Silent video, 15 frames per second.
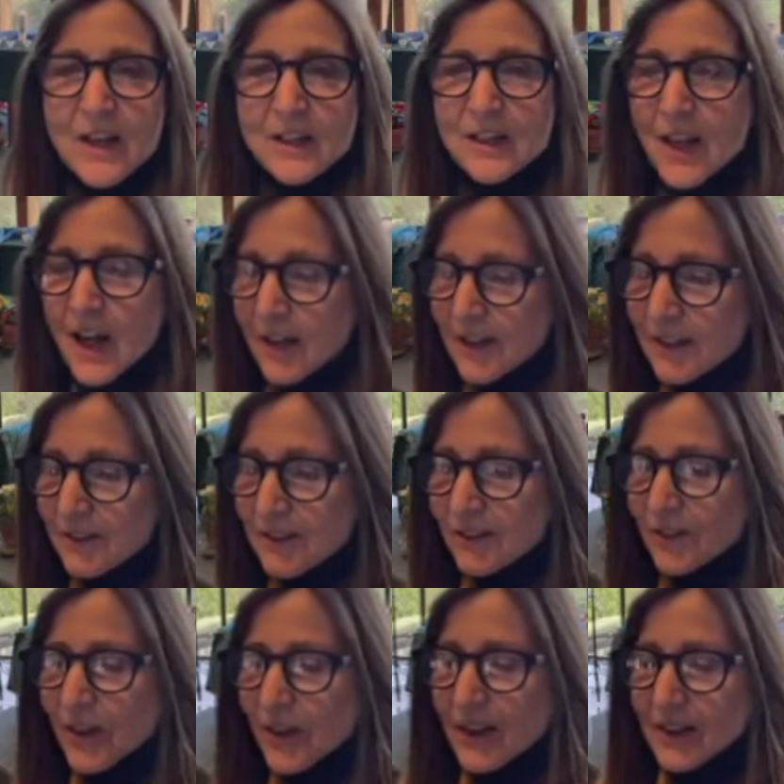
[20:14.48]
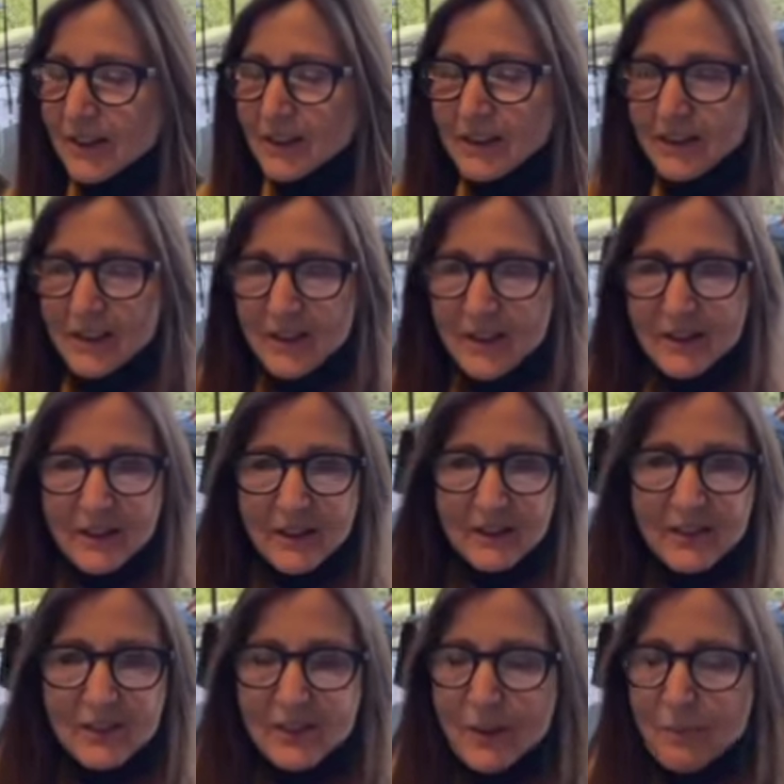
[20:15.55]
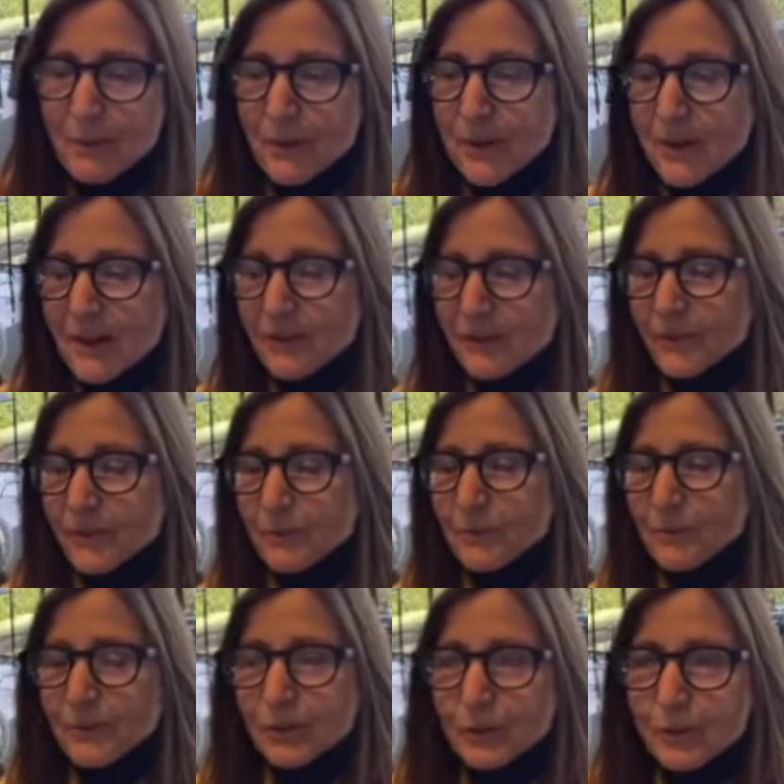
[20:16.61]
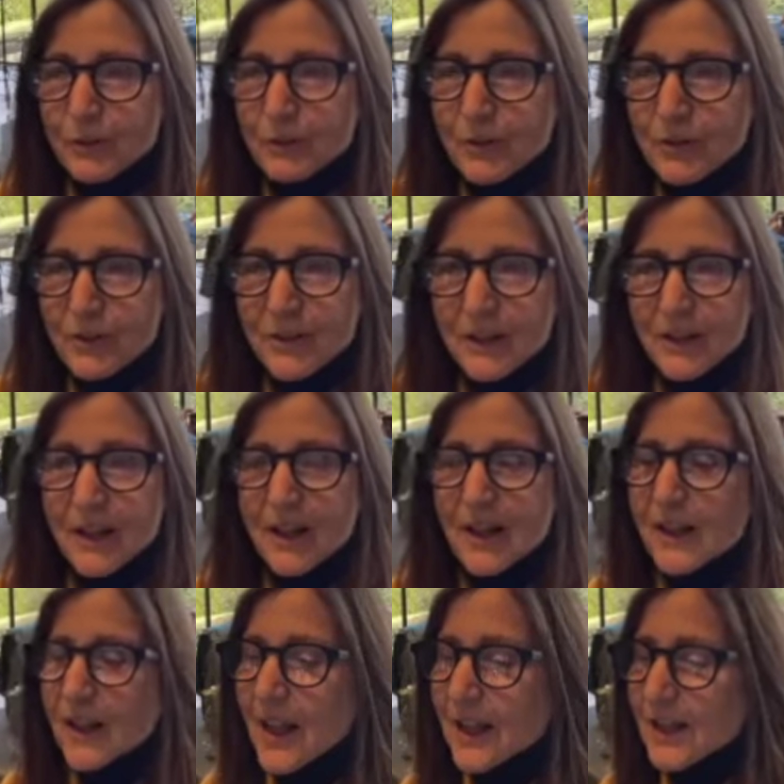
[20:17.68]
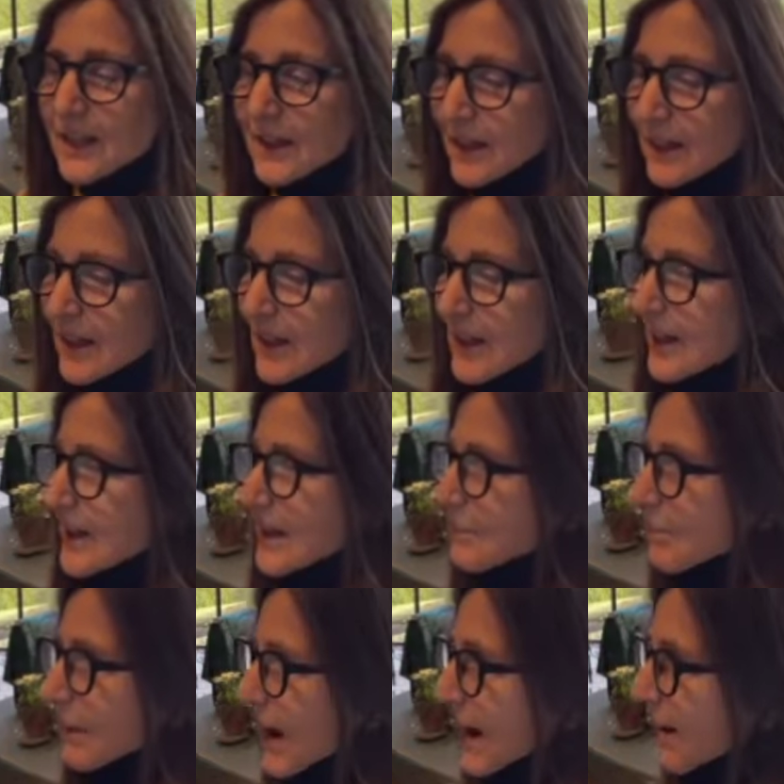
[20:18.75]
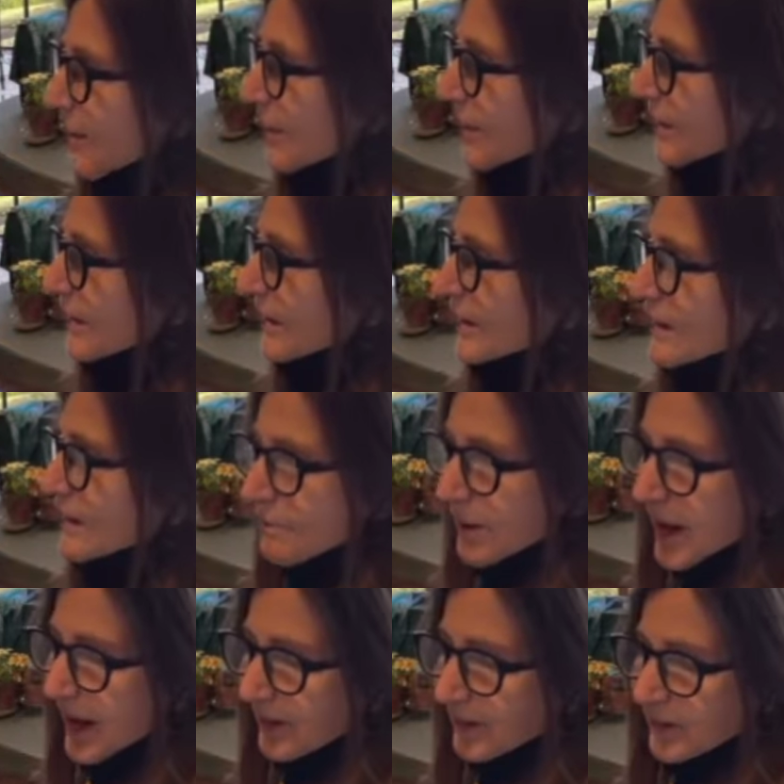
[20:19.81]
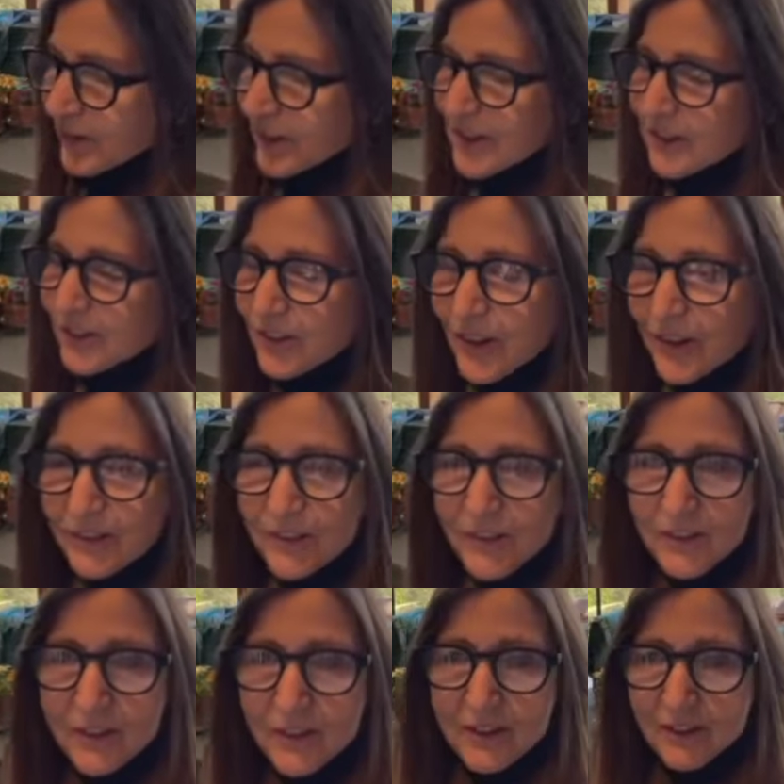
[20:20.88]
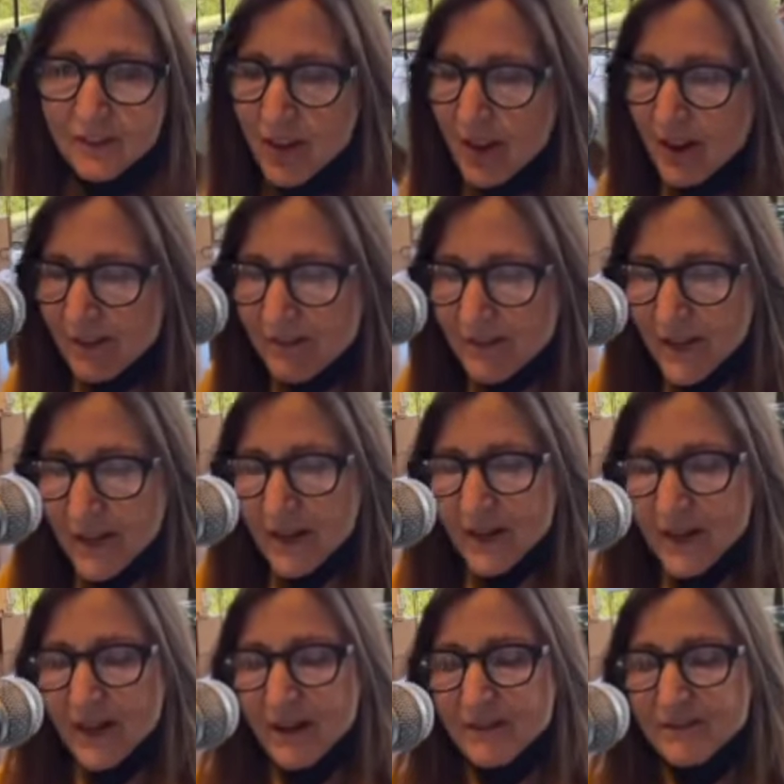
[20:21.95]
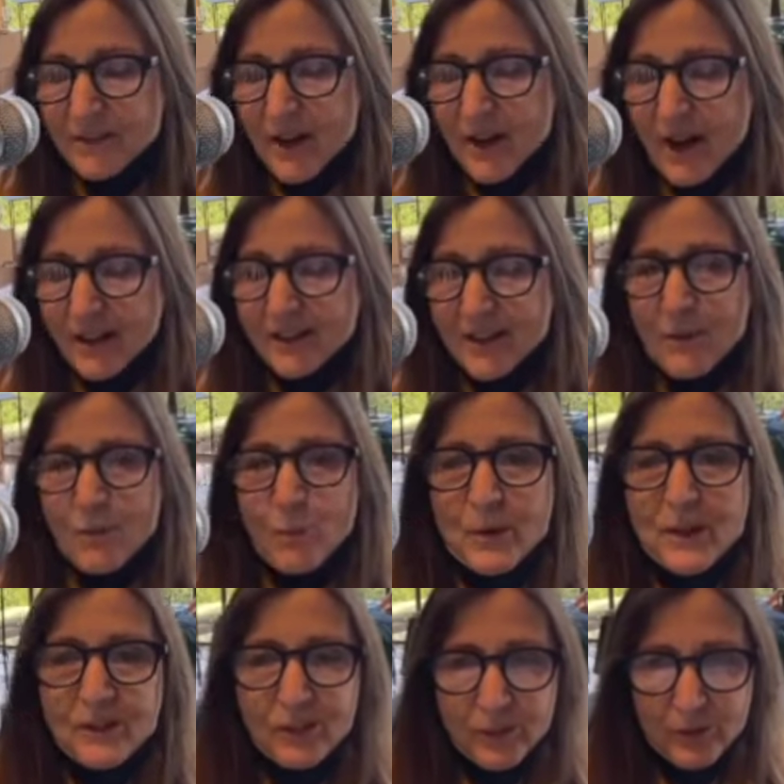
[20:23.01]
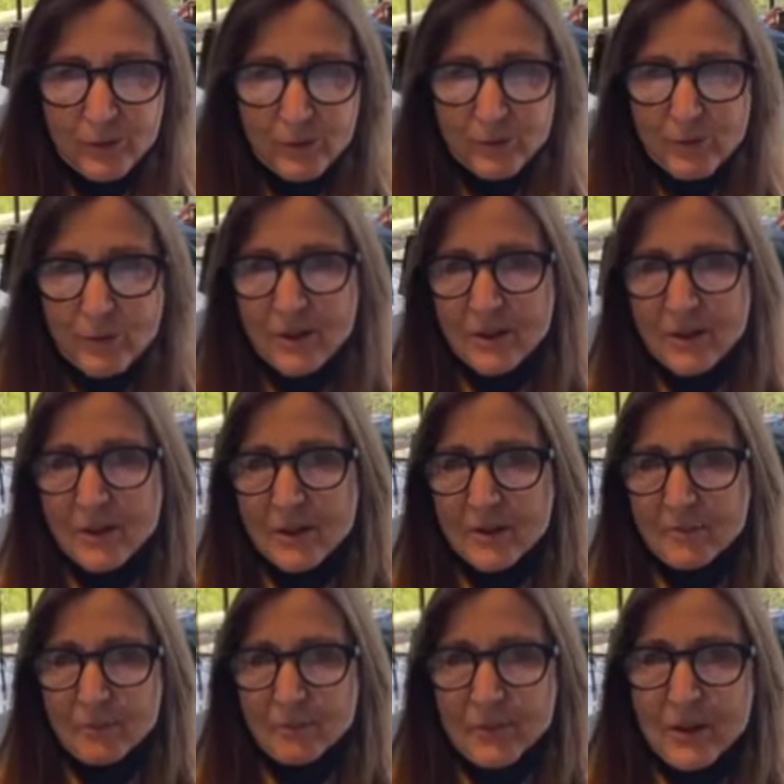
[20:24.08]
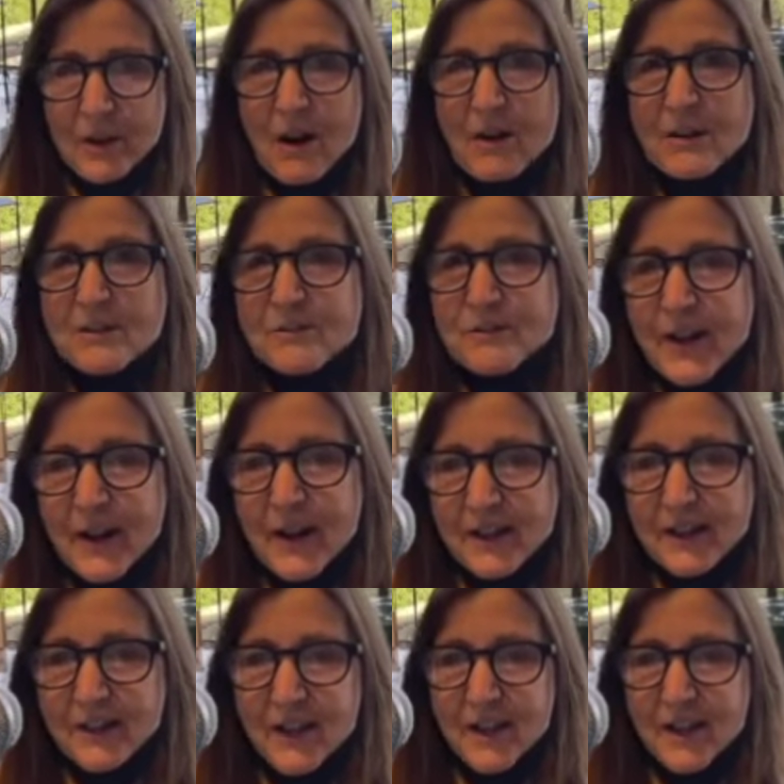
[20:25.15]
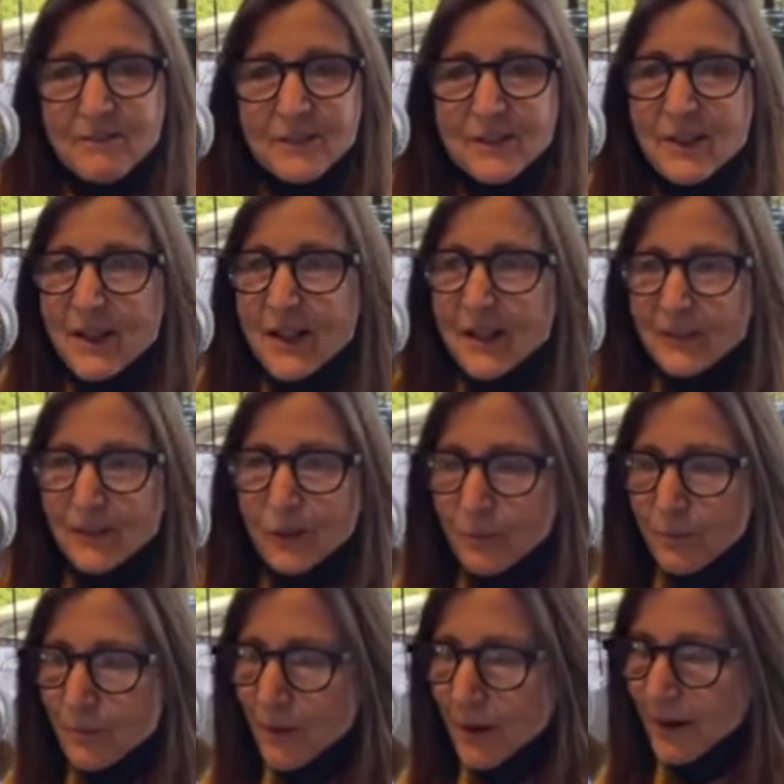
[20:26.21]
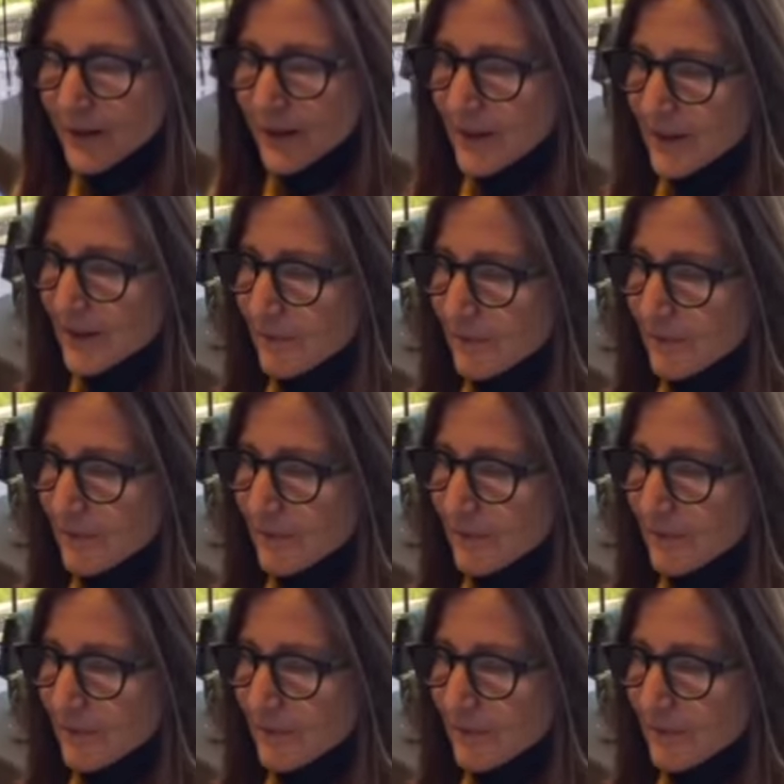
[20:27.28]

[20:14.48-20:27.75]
not even death, can separate us from the truth and light and power and compassion and justice and love of God that we too are invited every day to embody.